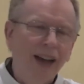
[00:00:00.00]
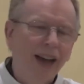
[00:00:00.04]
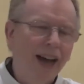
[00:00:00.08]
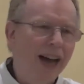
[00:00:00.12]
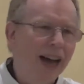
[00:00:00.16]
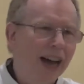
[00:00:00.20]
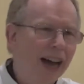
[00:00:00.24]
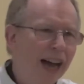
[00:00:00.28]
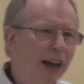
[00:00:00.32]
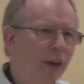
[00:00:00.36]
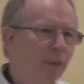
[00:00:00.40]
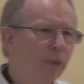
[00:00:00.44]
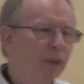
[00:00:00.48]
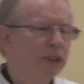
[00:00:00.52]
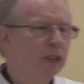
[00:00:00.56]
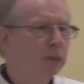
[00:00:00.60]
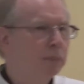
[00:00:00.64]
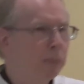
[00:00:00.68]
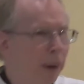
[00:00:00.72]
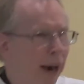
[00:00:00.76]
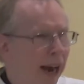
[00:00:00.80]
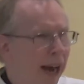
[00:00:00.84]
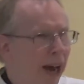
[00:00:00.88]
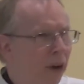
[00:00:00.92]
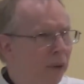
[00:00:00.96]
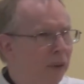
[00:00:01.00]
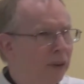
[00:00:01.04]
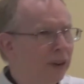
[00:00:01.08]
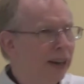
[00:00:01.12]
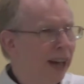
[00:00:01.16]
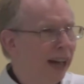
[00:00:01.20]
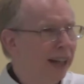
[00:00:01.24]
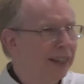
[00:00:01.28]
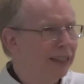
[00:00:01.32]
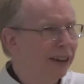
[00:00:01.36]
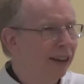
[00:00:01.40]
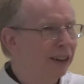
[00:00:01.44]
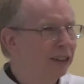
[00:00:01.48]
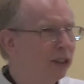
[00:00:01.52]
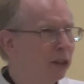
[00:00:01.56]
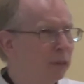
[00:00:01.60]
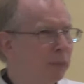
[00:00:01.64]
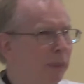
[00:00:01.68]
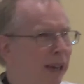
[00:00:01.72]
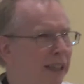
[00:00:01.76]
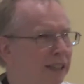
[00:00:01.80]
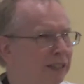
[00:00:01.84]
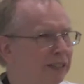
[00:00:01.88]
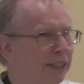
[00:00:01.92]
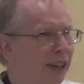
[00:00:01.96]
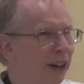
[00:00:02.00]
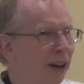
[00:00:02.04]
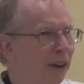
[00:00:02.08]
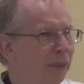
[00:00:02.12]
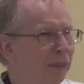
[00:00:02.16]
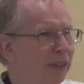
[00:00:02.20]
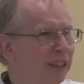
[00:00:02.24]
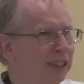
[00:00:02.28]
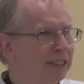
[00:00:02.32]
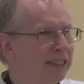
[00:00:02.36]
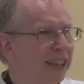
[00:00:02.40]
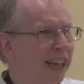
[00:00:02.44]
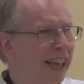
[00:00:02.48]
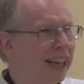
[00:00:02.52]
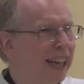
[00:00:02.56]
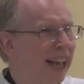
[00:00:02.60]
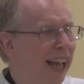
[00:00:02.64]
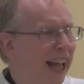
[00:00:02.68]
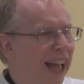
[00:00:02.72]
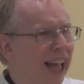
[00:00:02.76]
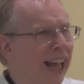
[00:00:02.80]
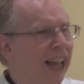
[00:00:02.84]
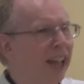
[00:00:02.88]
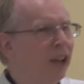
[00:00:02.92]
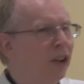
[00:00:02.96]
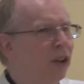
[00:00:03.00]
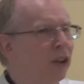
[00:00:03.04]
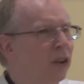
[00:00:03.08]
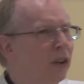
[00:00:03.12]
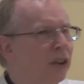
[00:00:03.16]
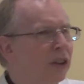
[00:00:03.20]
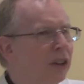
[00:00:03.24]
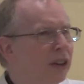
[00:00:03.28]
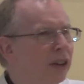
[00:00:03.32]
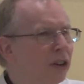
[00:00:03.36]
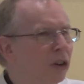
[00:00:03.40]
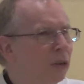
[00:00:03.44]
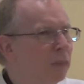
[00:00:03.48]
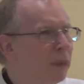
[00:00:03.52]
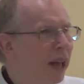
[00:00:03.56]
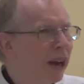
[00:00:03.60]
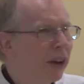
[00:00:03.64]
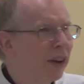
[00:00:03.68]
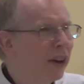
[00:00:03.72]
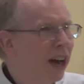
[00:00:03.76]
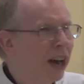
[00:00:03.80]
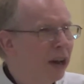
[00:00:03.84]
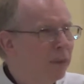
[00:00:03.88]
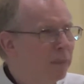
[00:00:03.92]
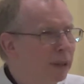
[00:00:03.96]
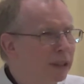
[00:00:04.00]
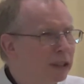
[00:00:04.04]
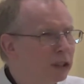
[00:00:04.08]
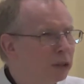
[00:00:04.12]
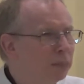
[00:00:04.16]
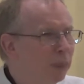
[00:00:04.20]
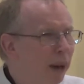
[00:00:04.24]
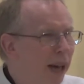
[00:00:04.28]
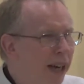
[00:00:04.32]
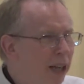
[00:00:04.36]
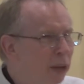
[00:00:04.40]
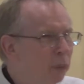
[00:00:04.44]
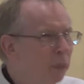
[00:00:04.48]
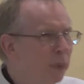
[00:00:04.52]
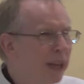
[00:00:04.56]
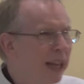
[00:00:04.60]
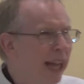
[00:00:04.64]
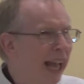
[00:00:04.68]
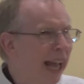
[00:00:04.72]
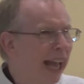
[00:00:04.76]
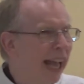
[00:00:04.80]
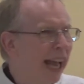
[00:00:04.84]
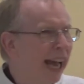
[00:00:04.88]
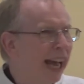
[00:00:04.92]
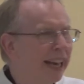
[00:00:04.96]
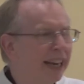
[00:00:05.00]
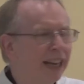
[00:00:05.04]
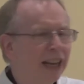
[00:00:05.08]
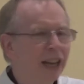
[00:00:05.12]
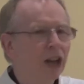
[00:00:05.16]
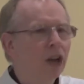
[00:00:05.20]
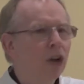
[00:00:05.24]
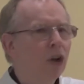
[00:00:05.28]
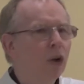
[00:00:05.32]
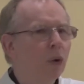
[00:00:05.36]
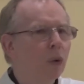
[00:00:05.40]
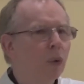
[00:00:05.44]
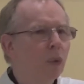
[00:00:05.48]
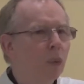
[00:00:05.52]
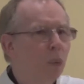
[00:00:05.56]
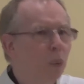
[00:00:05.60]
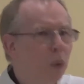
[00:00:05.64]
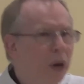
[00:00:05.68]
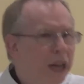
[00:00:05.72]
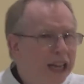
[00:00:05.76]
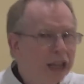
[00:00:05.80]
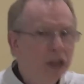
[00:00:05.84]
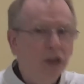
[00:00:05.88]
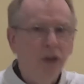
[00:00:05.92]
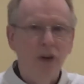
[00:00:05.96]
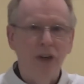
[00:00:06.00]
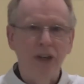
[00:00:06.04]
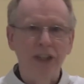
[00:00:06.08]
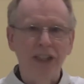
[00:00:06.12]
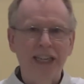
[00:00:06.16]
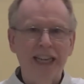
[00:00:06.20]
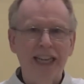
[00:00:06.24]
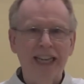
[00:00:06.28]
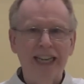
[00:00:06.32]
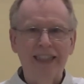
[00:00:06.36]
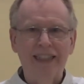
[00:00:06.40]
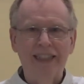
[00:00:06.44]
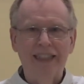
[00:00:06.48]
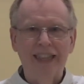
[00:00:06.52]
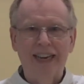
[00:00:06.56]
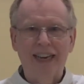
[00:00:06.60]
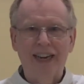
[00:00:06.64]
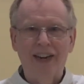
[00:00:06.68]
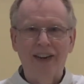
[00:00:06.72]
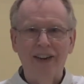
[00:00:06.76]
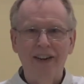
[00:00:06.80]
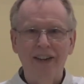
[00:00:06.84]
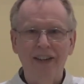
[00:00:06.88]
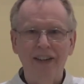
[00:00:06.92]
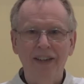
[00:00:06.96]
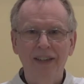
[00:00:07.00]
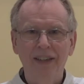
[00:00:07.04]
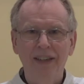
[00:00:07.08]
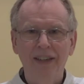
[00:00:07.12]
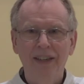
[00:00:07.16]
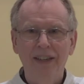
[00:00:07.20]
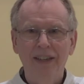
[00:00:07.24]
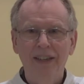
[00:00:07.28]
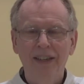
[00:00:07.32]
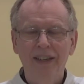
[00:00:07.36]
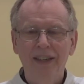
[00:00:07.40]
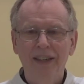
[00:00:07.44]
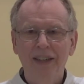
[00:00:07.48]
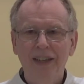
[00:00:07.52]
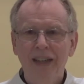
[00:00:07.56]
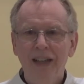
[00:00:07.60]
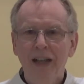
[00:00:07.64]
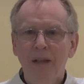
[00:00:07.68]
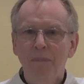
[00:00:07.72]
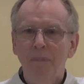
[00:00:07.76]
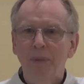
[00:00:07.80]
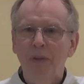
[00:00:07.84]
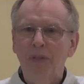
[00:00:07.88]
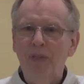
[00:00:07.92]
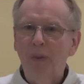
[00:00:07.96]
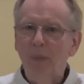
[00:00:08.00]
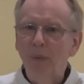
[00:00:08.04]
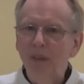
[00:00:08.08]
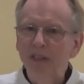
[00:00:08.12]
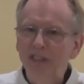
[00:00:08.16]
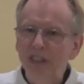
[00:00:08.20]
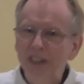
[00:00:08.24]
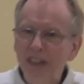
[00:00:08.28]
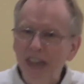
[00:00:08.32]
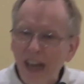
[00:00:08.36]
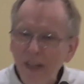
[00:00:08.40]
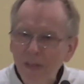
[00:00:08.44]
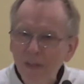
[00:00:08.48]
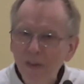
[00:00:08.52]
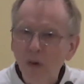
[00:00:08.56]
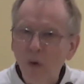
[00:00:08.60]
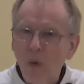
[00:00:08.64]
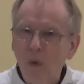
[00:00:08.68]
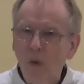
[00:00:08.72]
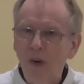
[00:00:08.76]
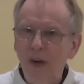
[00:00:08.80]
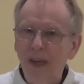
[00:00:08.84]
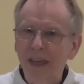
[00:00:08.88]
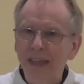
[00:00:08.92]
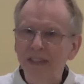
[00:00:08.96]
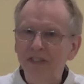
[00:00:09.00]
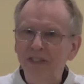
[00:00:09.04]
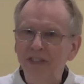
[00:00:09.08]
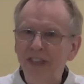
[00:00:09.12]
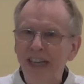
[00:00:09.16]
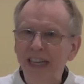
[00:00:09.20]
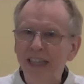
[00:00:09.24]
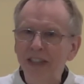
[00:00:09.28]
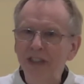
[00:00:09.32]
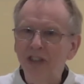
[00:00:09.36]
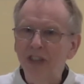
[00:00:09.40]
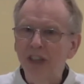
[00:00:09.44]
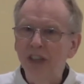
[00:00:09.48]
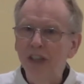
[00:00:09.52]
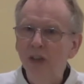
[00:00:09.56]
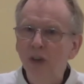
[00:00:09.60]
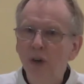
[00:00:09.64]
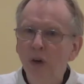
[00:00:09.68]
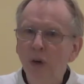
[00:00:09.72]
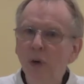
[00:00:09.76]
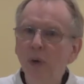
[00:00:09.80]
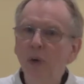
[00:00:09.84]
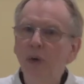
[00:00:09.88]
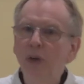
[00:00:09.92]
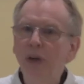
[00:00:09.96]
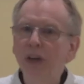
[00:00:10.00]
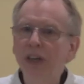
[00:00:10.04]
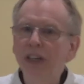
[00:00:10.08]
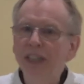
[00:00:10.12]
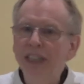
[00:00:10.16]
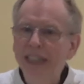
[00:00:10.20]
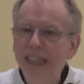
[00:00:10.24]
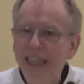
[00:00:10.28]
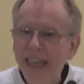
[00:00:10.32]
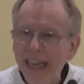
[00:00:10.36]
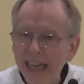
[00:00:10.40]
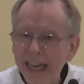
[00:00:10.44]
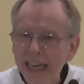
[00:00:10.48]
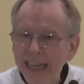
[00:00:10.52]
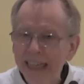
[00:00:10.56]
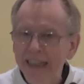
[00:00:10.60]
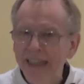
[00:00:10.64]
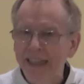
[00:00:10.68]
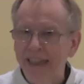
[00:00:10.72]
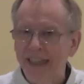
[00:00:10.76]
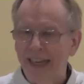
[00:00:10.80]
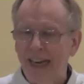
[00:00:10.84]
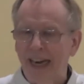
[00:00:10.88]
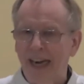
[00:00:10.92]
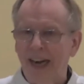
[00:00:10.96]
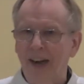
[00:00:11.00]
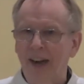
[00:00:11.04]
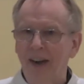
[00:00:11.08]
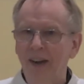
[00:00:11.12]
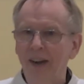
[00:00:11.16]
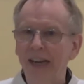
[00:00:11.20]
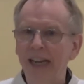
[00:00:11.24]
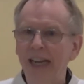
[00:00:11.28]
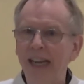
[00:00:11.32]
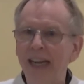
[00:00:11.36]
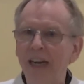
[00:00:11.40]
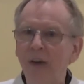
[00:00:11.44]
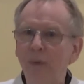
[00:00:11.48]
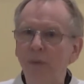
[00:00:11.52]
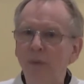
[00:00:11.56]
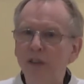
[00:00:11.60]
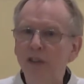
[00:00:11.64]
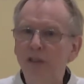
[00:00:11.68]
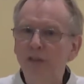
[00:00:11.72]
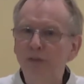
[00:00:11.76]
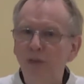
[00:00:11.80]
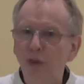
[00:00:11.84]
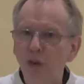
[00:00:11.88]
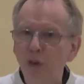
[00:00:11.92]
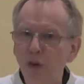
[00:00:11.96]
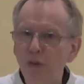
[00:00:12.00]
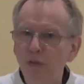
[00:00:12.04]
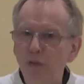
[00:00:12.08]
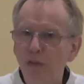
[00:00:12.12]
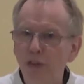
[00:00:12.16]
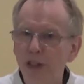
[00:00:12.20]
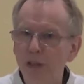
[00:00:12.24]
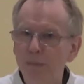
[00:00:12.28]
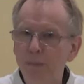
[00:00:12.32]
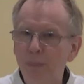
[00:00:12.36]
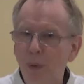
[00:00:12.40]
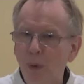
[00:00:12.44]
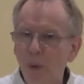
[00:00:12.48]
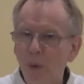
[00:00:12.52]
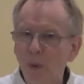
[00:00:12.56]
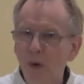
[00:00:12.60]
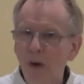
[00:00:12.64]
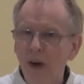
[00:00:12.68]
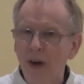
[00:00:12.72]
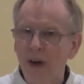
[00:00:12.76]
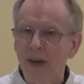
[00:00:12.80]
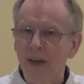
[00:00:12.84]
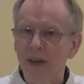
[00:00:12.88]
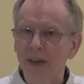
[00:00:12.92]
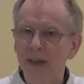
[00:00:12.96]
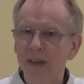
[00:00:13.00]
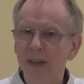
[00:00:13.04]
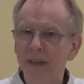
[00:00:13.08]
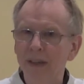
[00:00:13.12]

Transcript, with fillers: I was proud and I thought to myself is that no matter how much money we had, we couldn't get it there. But there was another organization who could get it there, and it was Food for the Poor.